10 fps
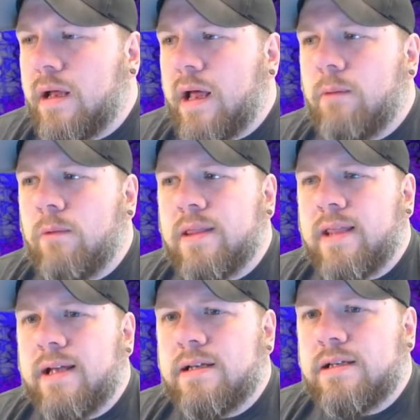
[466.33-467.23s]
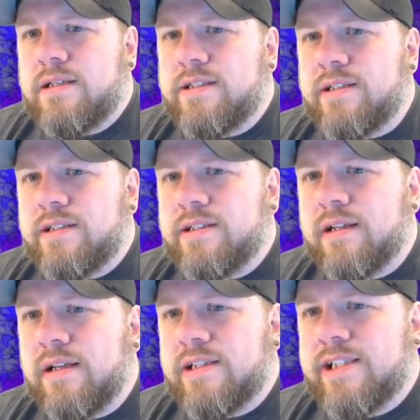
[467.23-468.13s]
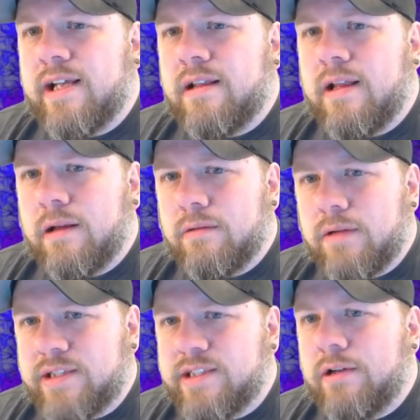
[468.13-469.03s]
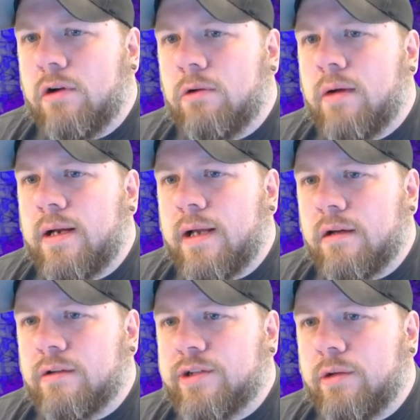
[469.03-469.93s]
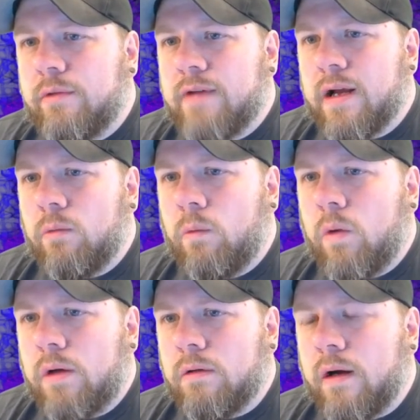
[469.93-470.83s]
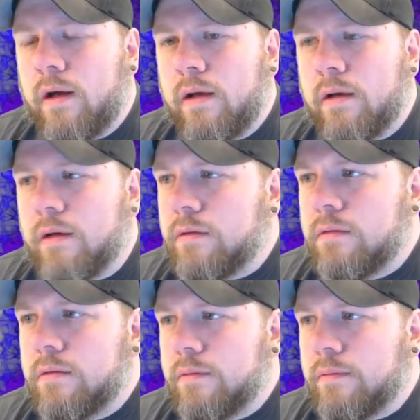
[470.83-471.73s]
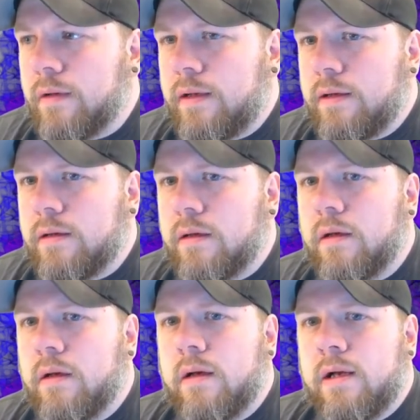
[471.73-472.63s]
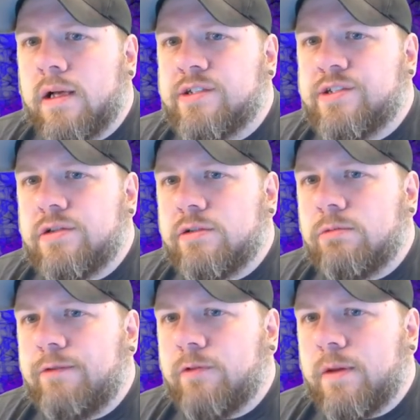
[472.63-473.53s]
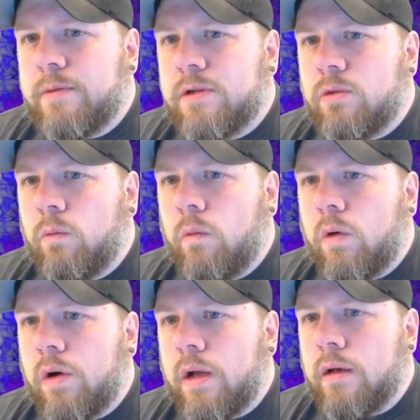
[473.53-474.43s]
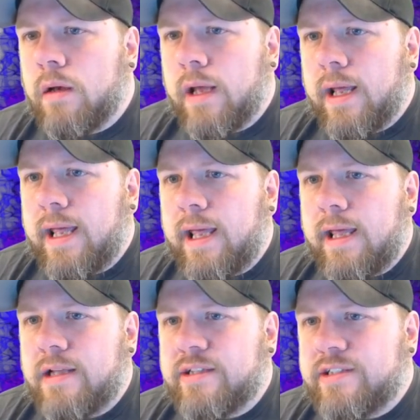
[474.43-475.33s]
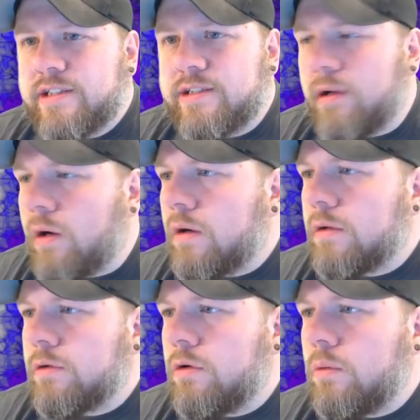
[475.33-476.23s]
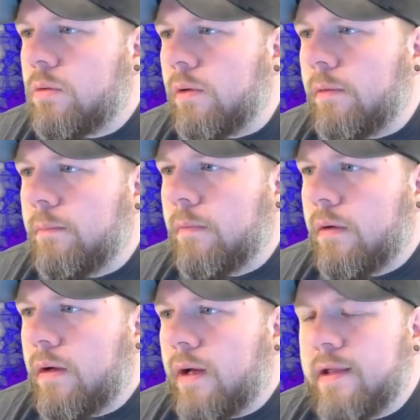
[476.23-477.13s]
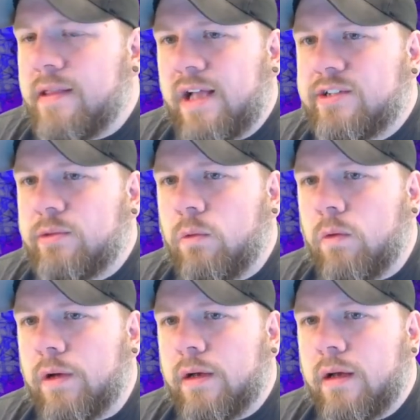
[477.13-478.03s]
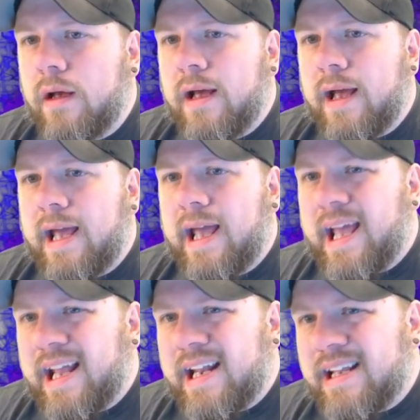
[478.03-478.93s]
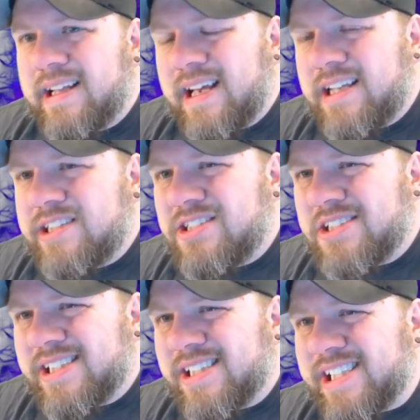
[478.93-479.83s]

And what that does is, let's say that it's 0 right now, so we've got a 1 right here, right? As soon as we flip it to 1, it hits this hard core, and that's a 1. And it takes just a